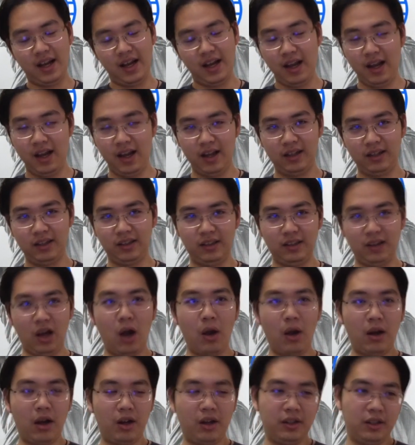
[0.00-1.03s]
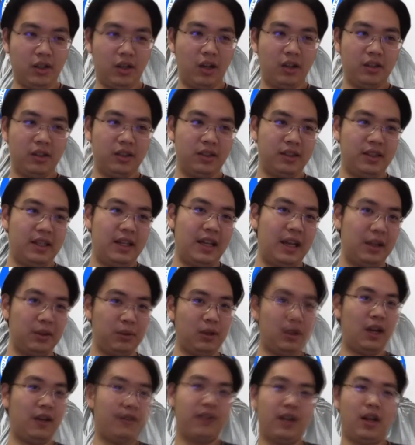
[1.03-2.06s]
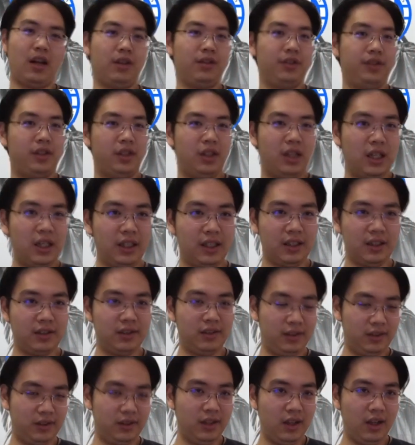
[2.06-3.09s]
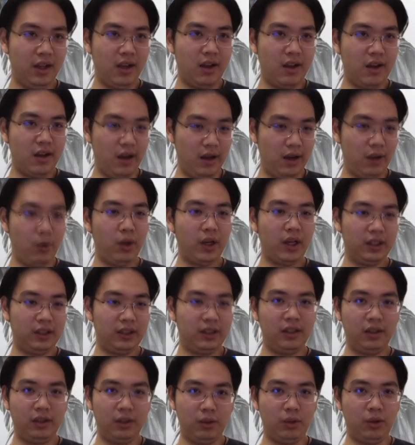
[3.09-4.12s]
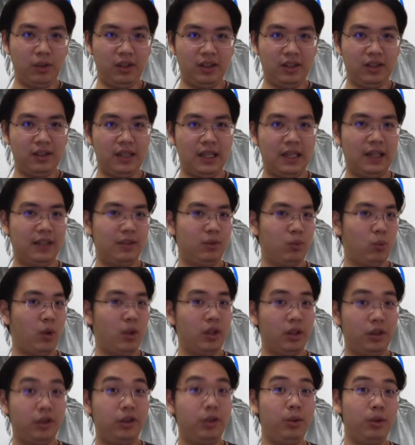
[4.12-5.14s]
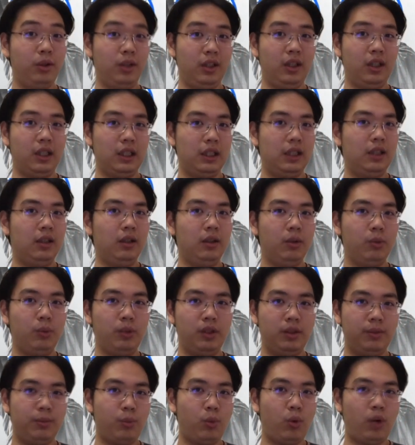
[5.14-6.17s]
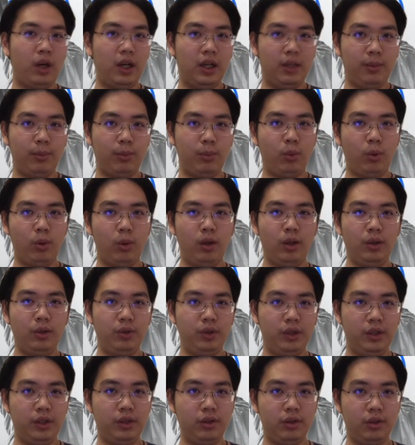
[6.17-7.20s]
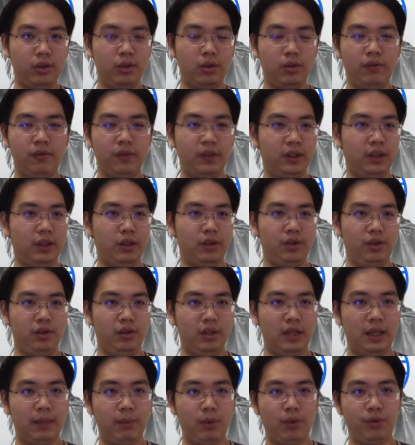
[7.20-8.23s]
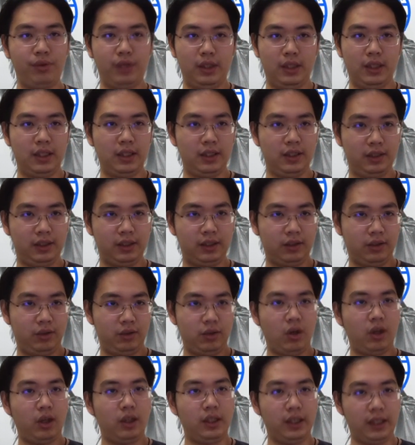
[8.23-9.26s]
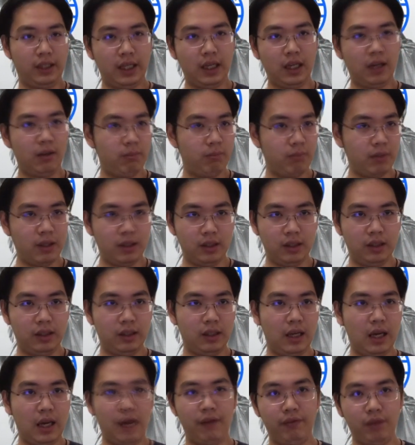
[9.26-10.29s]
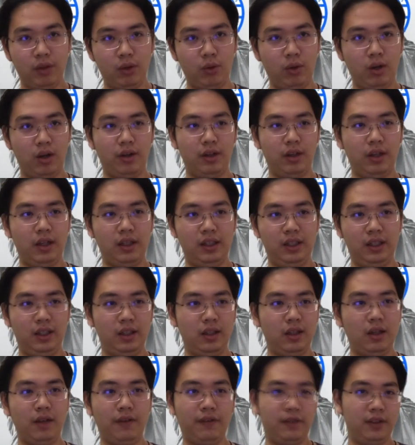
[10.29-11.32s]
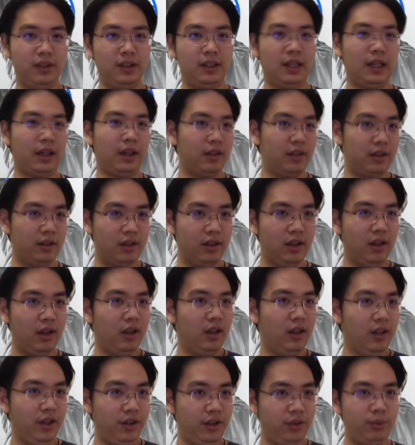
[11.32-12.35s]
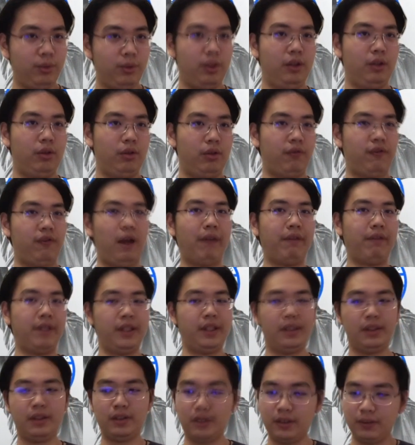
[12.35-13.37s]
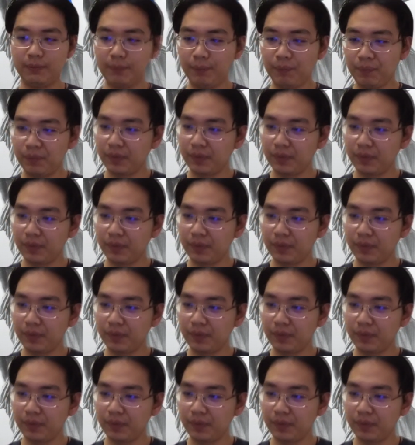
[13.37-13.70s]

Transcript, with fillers: And on, honestly, I don't have an answer. I guess uh, it will continue in the next one or two years with more and more traditional foundation like Mozilla join the game, but I have no idea of the next three to five years.